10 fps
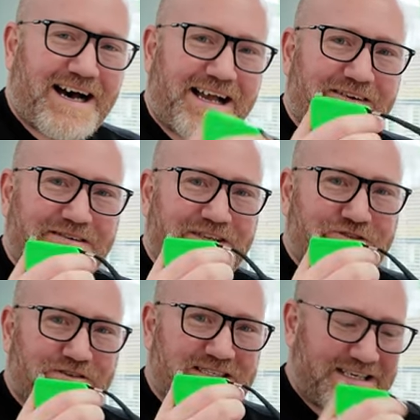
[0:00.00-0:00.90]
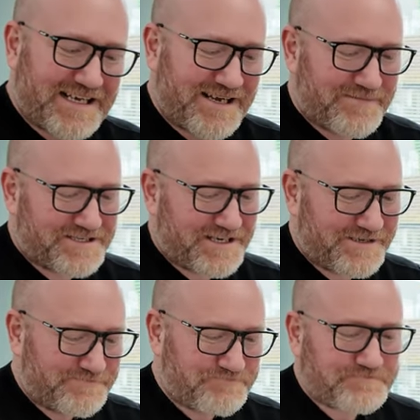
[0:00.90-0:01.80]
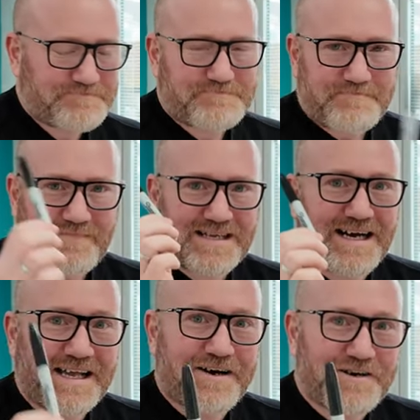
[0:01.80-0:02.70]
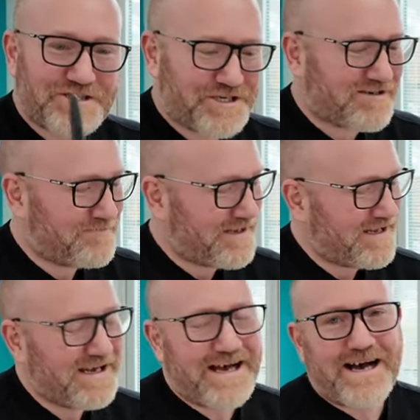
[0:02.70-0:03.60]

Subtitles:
I got the trusty tape measure. I got a Sharpie.